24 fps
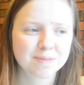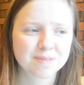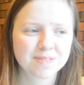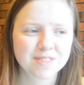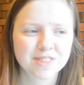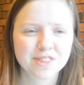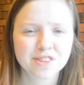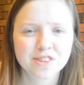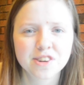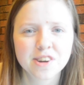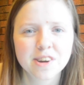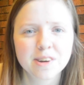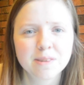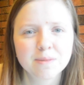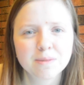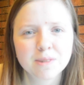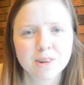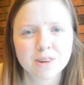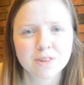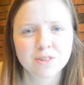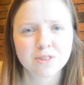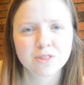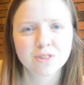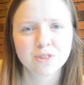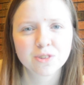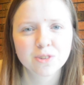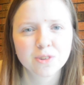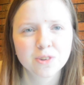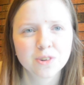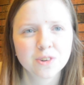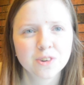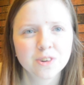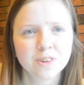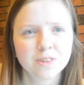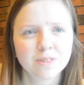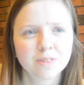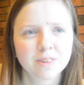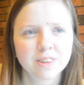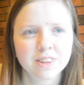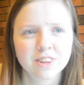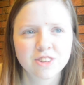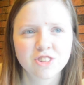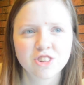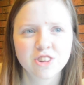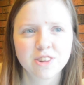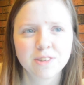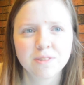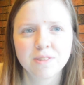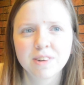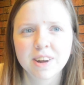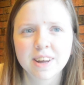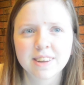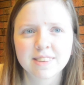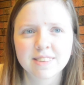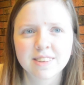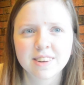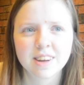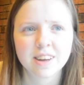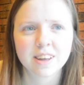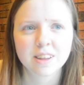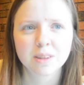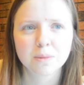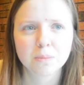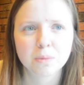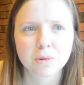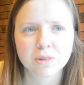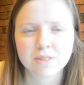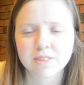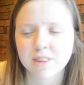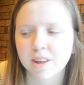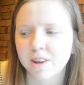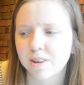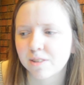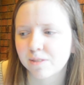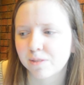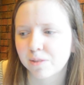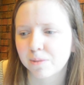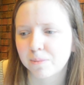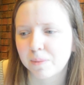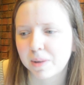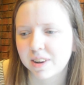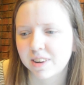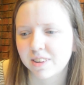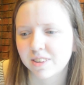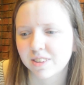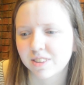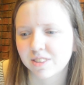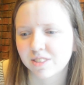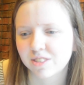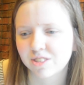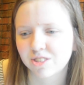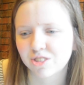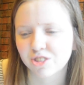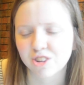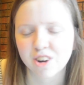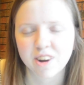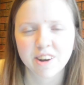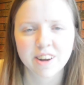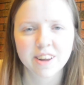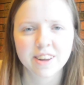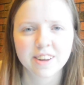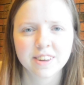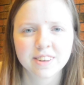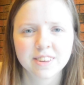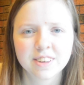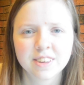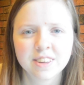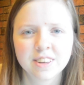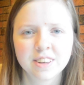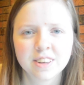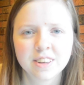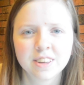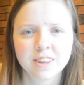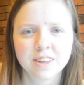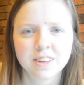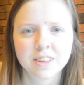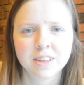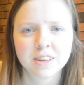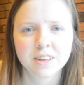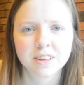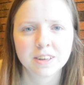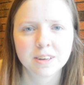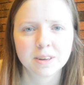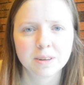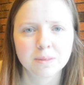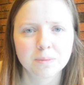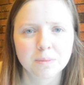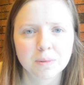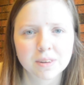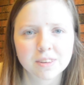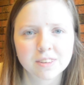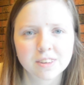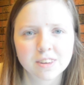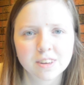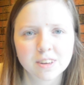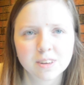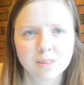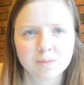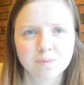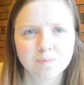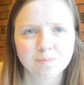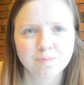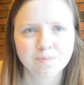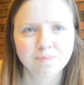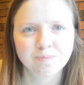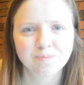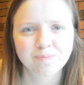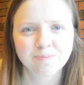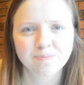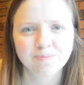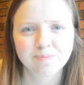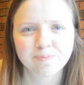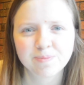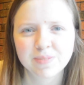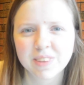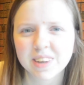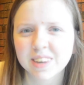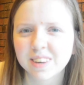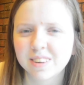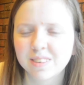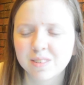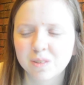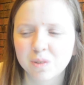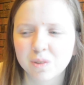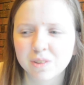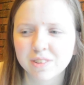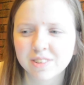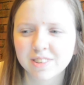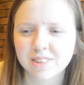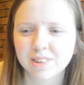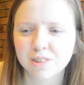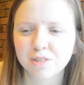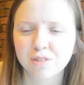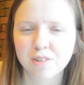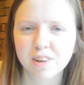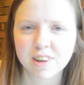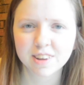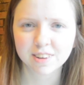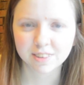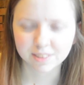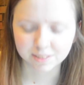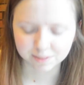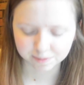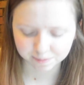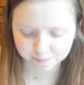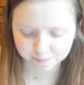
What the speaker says: So now I'm not sure whether she even has any other books out for me to try. But yeah, wasn't a fan.